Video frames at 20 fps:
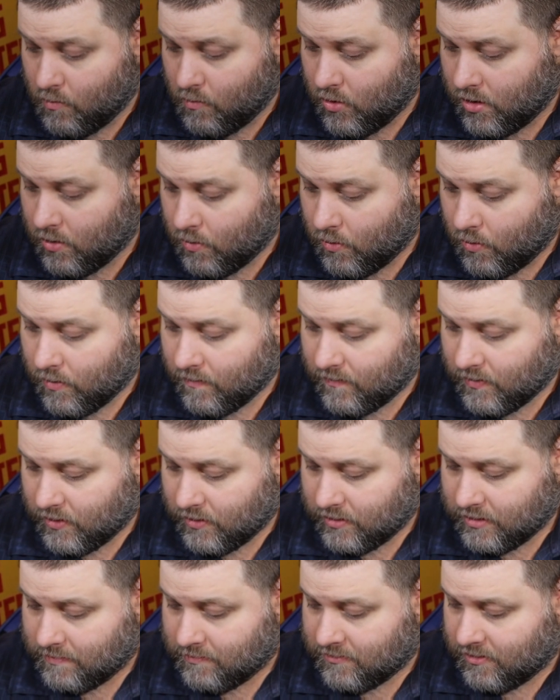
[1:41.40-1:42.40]
one or
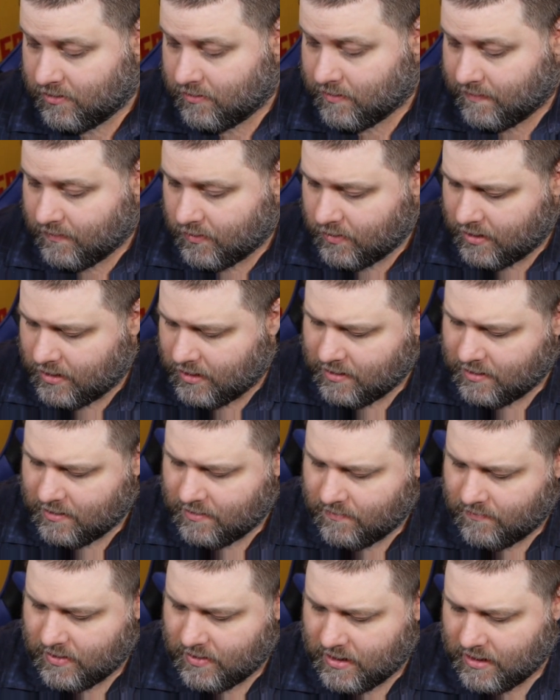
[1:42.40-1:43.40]
volume two. I've already done a
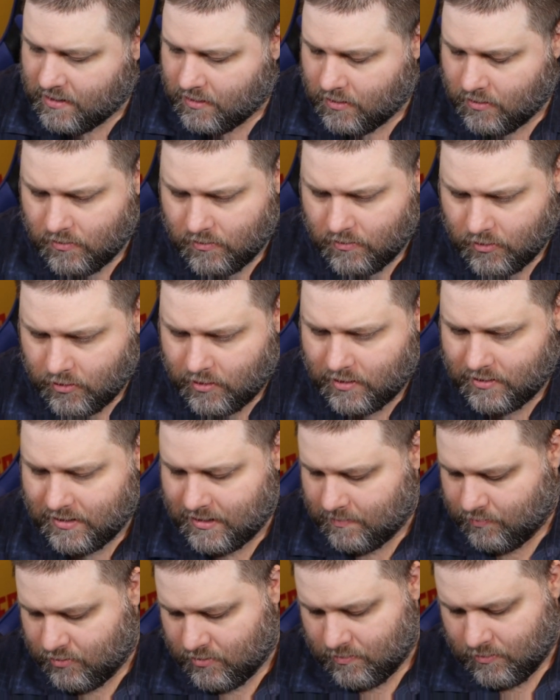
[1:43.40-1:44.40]
video or I did
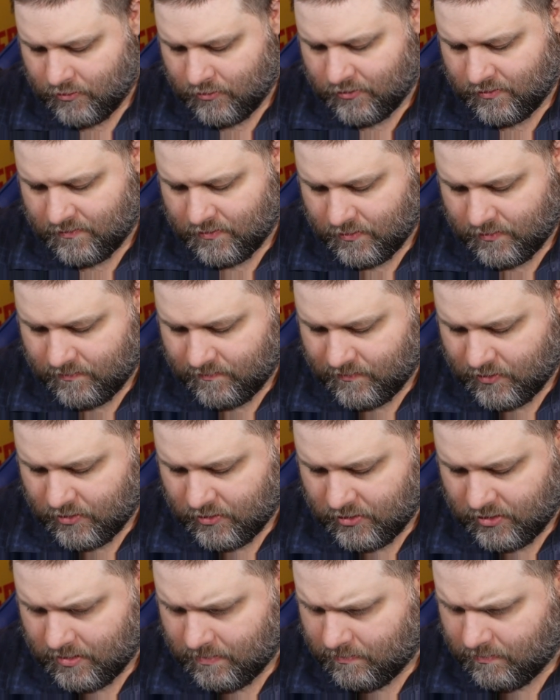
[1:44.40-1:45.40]
a promotion for
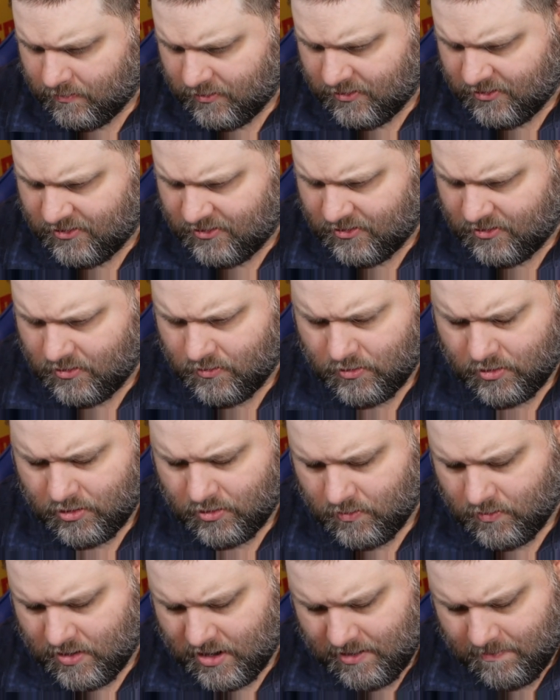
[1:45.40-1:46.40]
volume two a
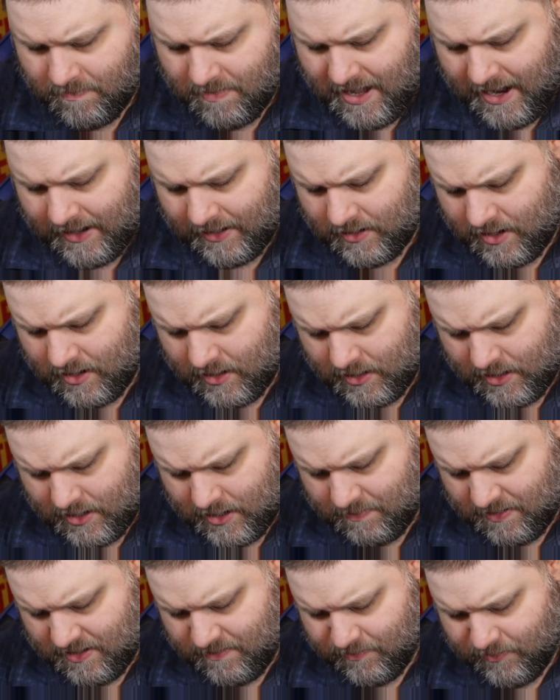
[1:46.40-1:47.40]
little while back. Not a lot
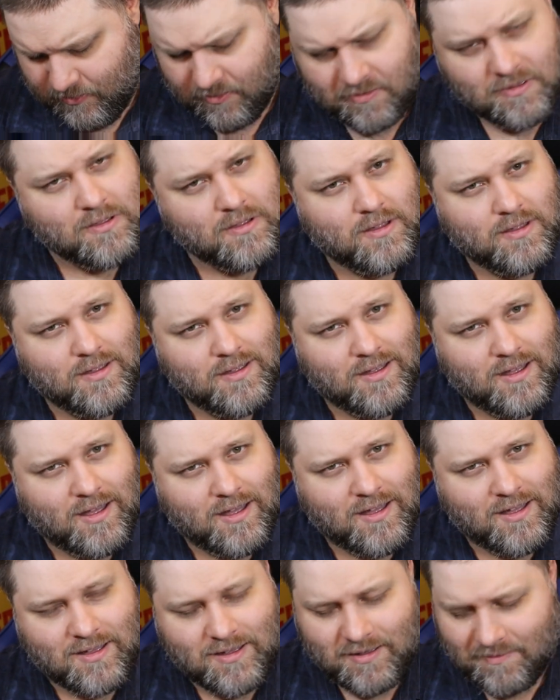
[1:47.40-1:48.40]
of people,
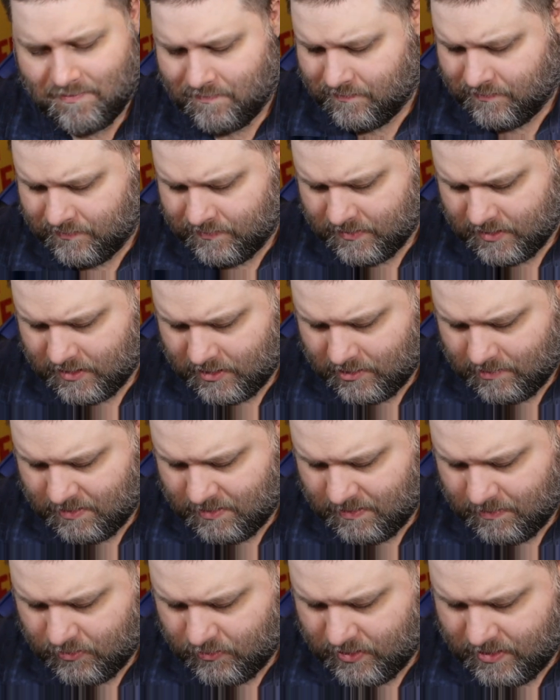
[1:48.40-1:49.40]
um, not a lot of
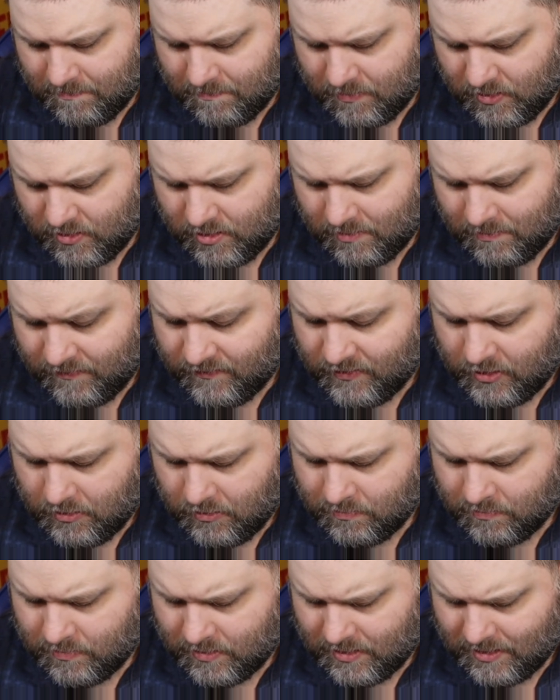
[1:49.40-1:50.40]
people went and bought them. A
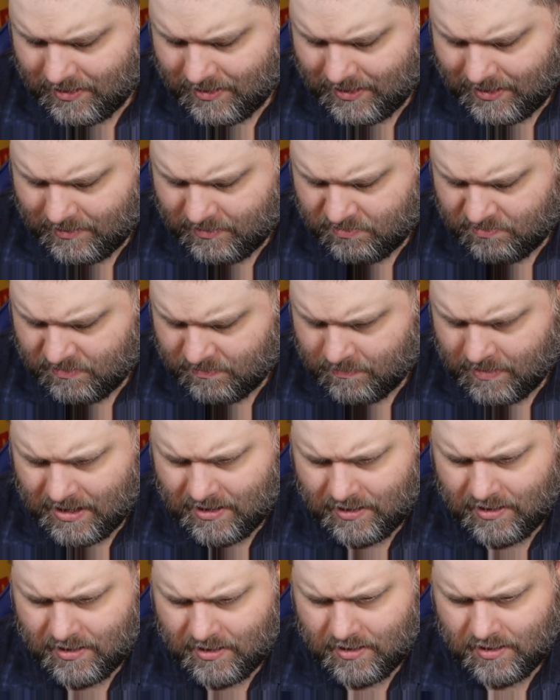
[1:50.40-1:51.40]
few. I think it made
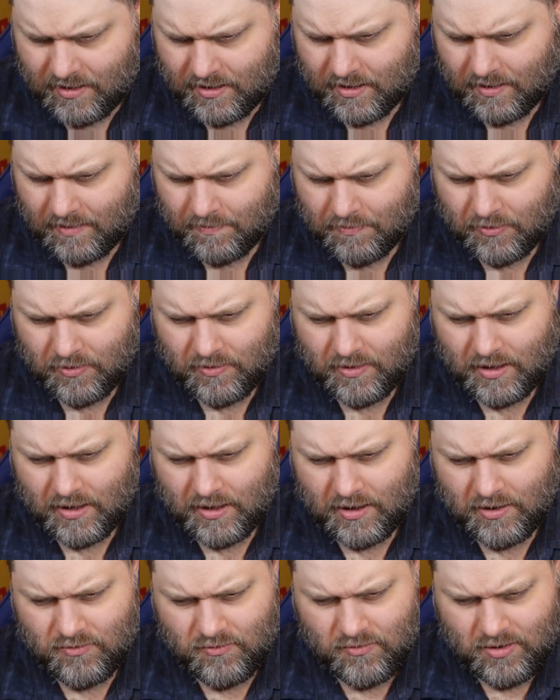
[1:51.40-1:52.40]
a couple
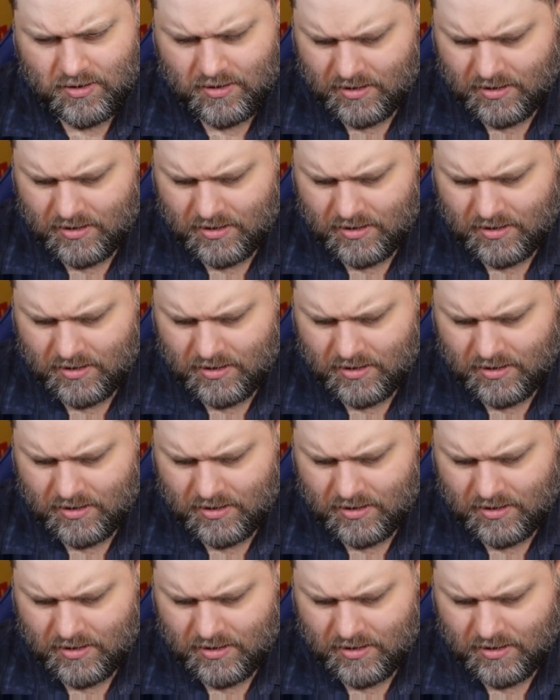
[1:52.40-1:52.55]
hundred